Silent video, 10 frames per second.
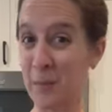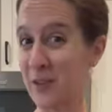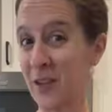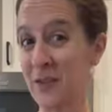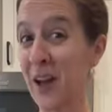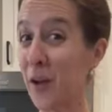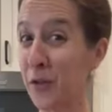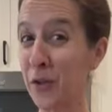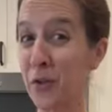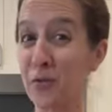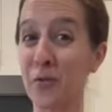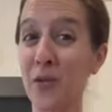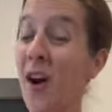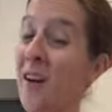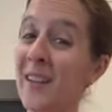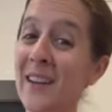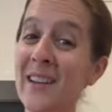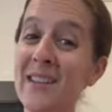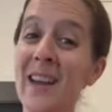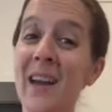and to keep ourselves healthy through the
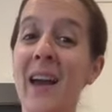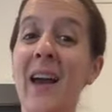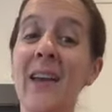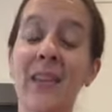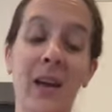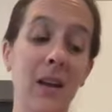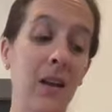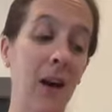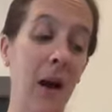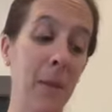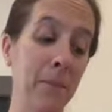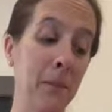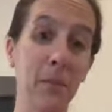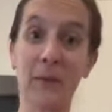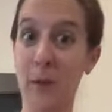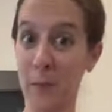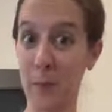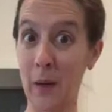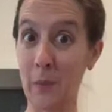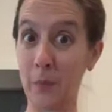holidays, and then beef up a
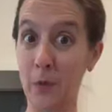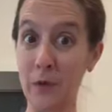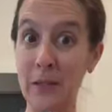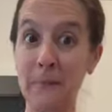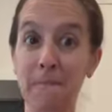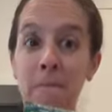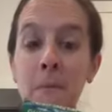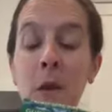little bit of protein.